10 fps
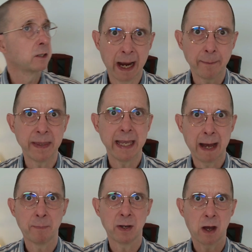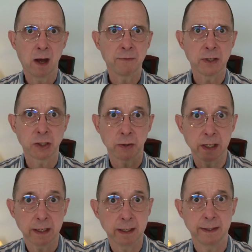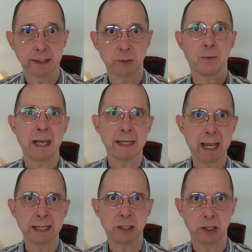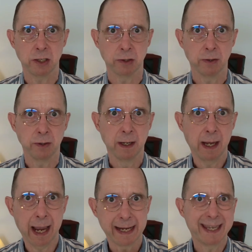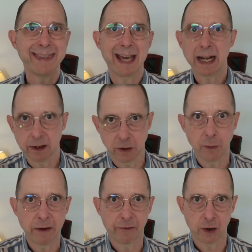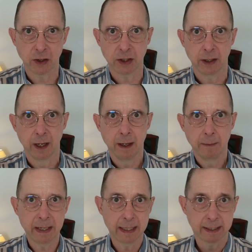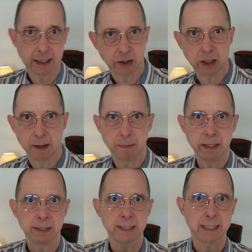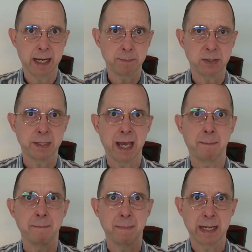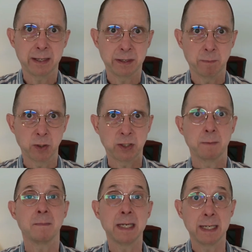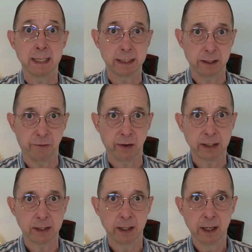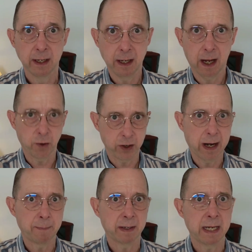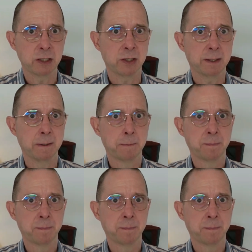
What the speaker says: Grab the apple off the tree that's right next to you and get that out of the way first, because these are going to be the steps that make the most immediate difference for your application.